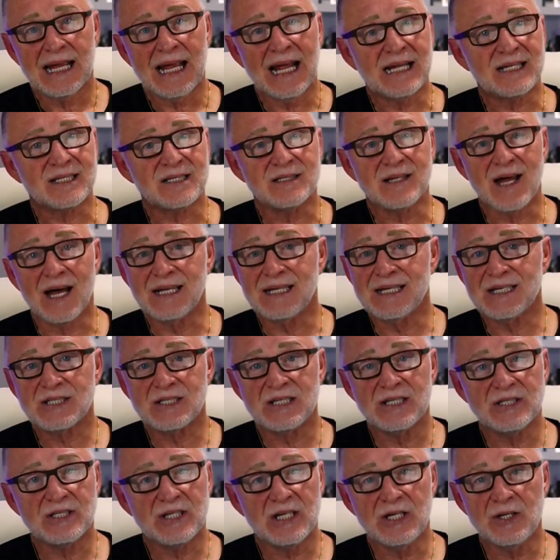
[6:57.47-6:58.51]
it's not
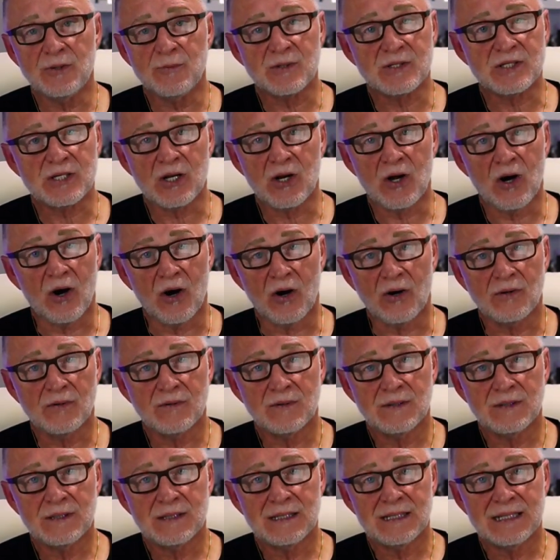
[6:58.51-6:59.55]
disingenuous at all.
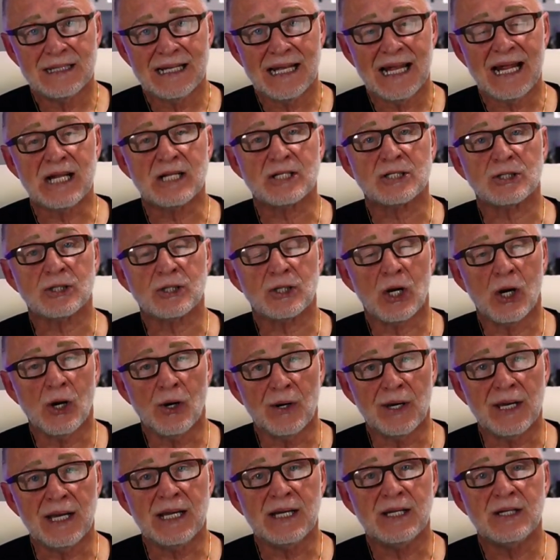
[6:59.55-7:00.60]
It's
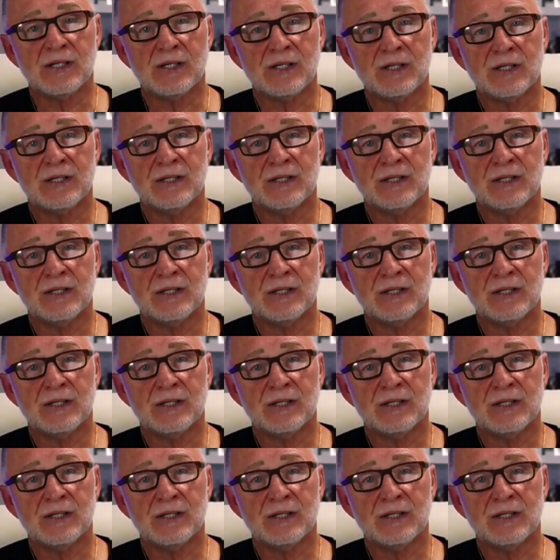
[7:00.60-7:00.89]
learning